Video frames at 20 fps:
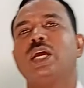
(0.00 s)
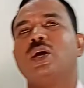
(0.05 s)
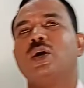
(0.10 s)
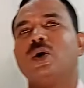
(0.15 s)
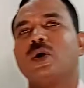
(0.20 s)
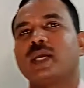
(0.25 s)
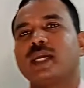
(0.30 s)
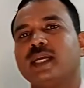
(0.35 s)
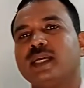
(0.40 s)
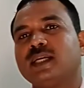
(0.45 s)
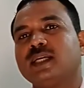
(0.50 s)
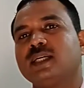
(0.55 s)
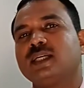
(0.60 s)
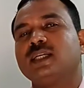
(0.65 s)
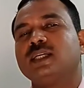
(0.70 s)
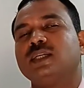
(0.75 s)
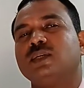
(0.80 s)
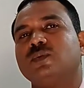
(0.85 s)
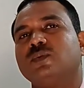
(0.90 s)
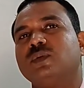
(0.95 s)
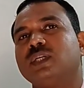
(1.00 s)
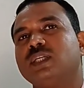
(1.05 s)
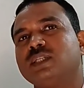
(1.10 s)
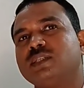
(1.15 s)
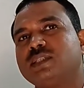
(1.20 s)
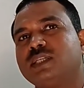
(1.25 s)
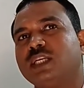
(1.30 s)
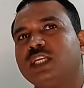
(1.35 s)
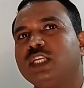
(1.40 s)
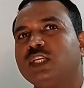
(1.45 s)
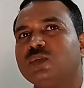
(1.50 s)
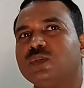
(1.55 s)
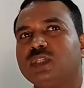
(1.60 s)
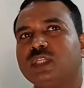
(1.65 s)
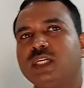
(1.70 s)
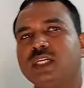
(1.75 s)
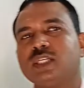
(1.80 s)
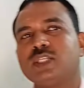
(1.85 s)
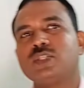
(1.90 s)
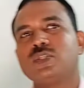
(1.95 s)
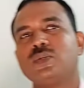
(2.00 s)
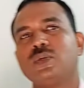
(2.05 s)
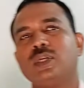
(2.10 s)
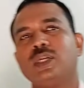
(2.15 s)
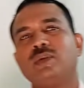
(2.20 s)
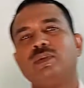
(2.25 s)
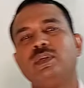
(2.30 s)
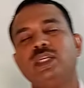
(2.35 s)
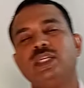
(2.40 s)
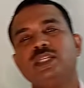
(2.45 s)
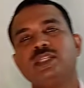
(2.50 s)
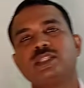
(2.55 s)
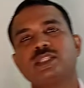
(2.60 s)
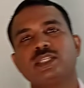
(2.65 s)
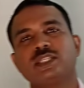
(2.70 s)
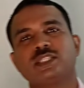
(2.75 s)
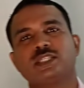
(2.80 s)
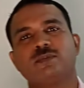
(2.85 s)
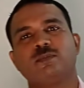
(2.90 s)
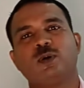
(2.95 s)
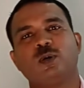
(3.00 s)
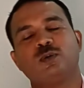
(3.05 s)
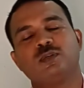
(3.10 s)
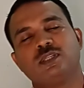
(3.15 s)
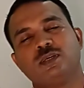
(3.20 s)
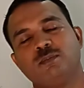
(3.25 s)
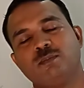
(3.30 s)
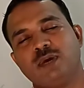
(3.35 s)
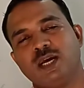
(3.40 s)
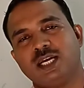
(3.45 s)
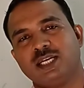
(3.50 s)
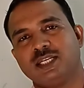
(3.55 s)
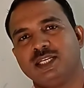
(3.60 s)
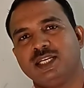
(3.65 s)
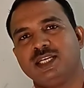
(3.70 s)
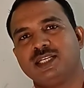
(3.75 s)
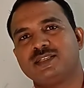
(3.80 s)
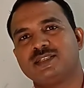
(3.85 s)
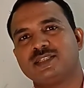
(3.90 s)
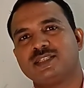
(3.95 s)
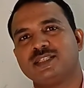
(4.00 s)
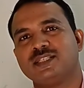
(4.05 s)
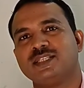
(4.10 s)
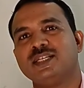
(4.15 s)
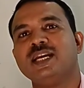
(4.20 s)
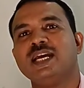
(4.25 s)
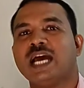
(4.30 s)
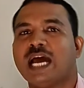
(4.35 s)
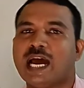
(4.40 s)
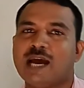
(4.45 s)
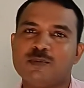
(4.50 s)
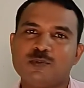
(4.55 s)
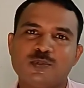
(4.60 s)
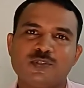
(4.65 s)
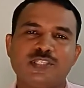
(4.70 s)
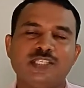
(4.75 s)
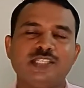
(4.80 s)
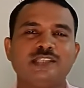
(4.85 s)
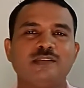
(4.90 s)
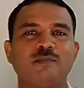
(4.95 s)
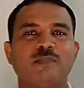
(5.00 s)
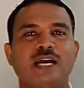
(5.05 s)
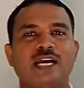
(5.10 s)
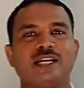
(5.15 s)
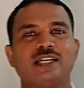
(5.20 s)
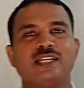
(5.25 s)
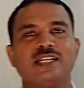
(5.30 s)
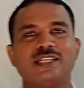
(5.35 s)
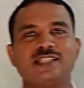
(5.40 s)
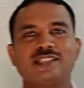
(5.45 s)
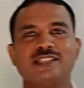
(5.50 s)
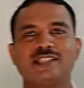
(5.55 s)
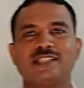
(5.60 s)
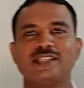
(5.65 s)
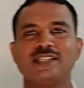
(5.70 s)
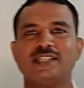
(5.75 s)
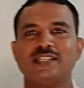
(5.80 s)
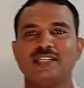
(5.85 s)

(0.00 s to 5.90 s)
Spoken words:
Okay, what is the new things today we discuss about the magnet? Have you seen the magnets?